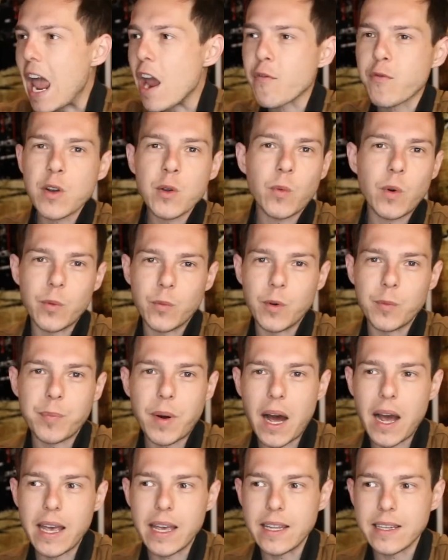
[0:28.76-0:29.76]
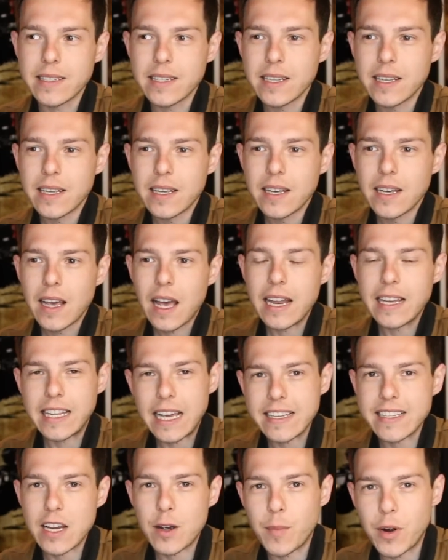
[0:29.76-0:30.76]
Everyone would buy it. And
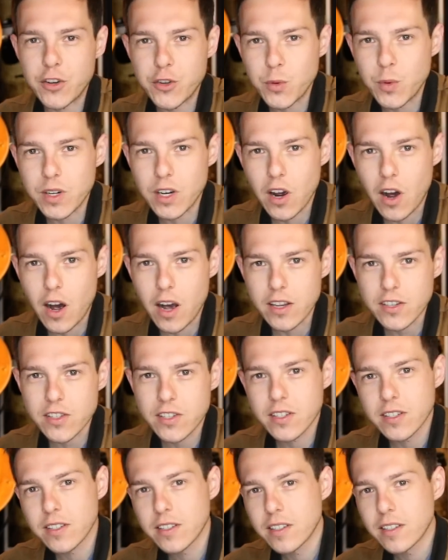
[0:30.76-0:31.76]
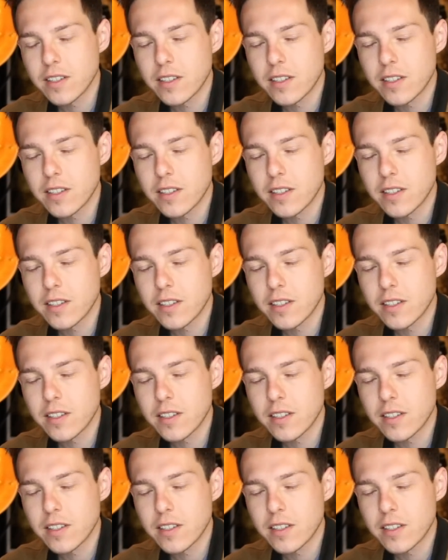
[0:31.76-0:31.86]
guess how much it would cost?